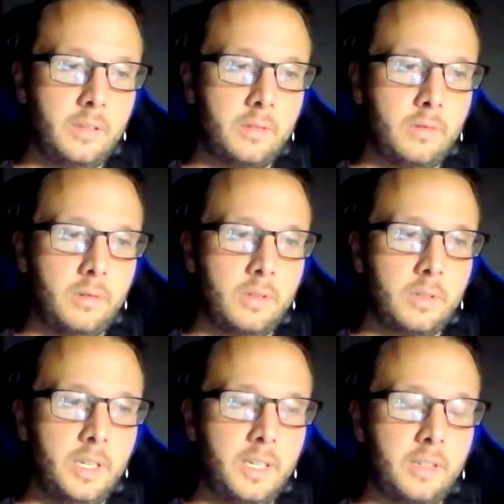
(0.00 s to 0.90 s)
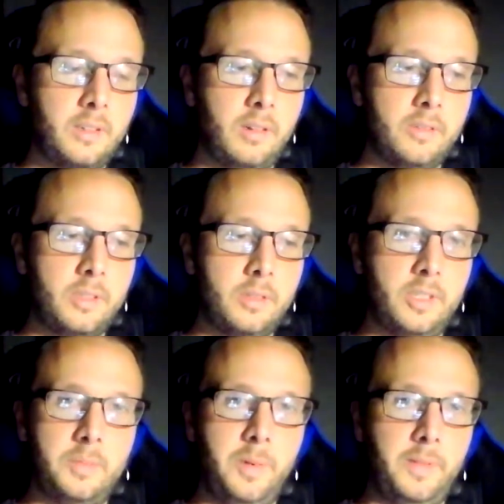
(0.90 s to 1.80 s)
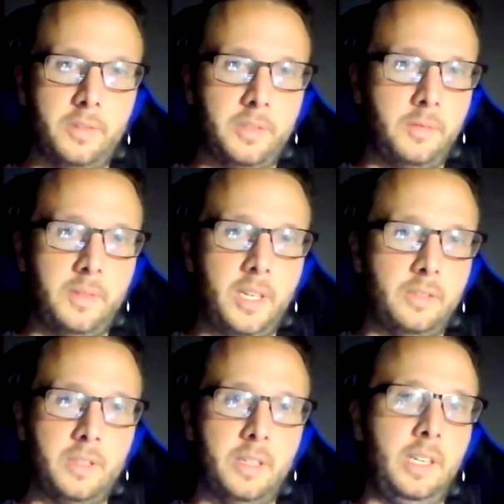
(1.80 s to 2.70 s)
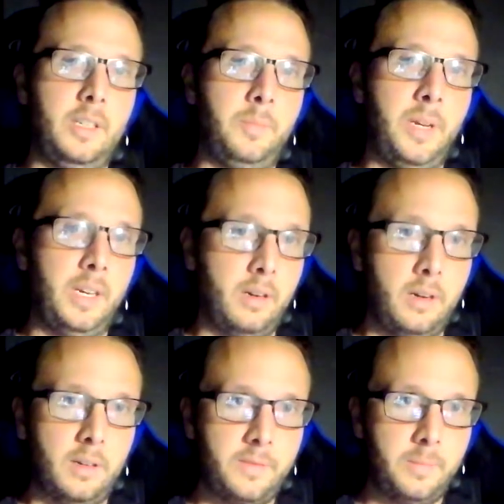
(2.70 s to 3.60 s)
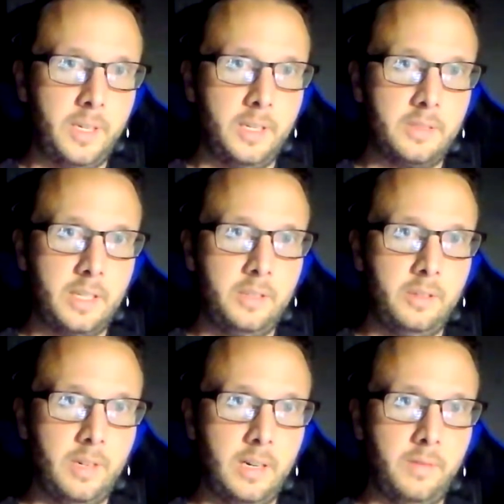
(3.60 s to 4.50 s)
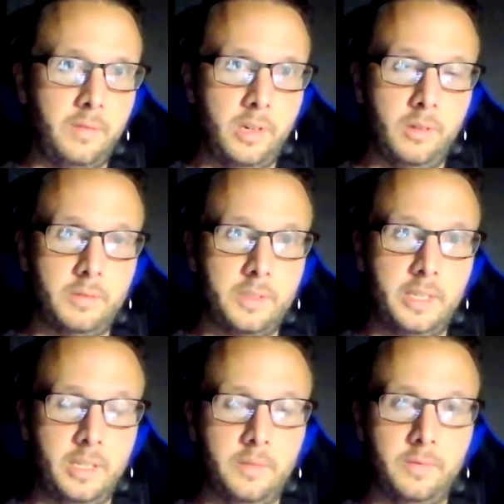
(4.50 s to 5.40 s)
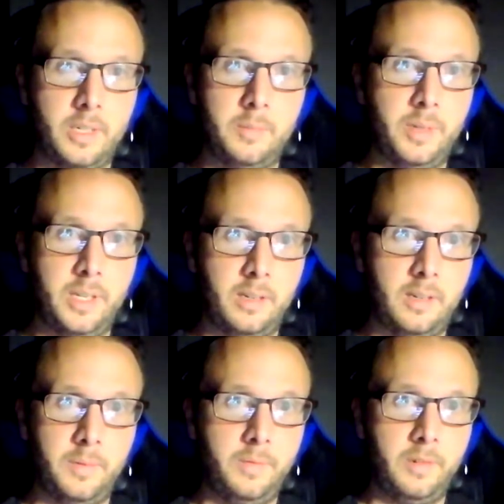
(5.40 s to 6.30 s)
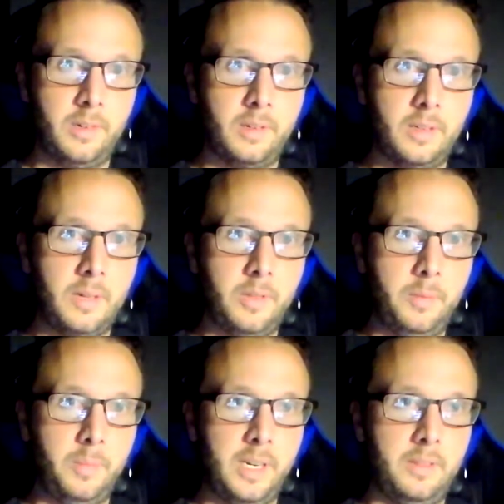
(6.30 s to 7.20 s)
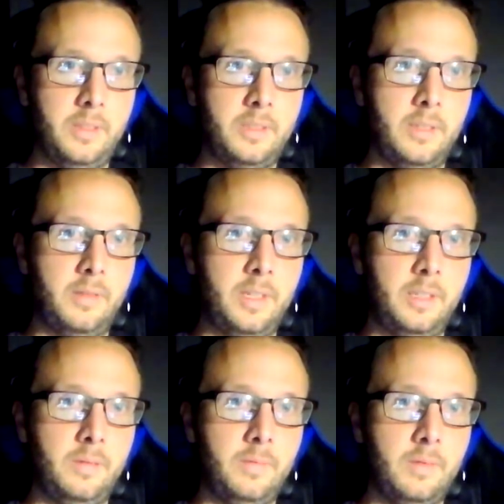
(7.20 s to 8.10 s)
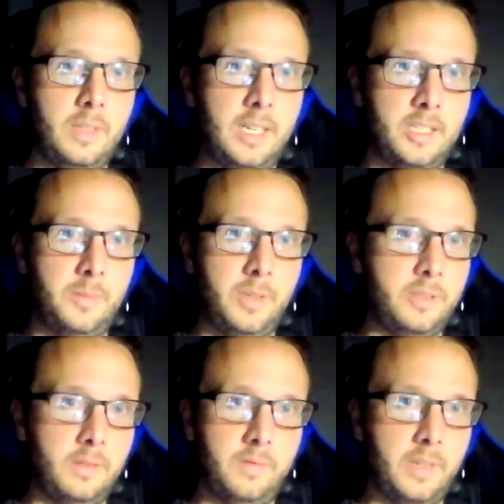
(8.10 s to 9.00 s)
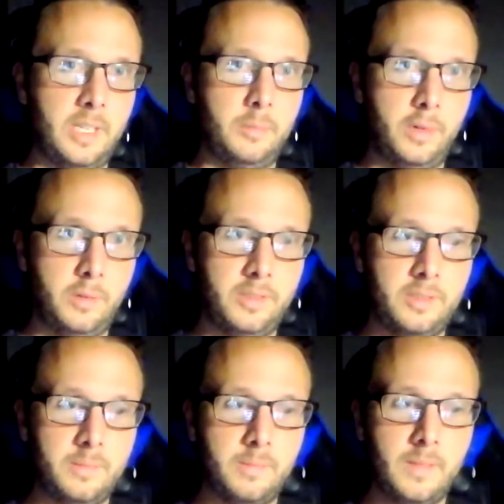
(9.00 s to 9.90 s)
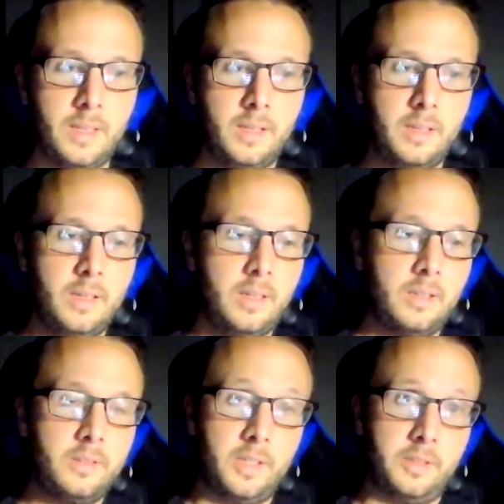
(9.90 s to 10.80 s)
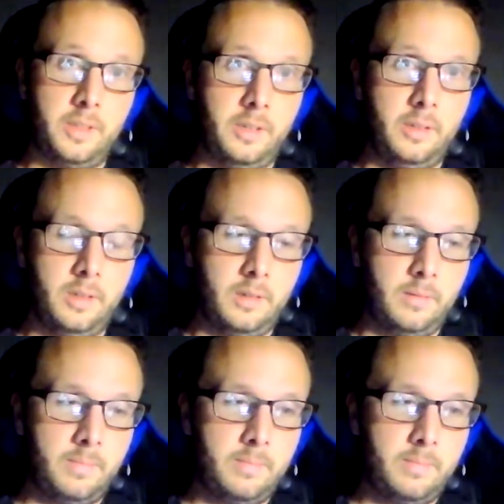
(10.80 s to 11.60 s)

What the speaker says: or it could also just be for something else I need to pay off, because I do have loans I need to frickin' pay off before I really buy something that expensive at the moment. Just so you know.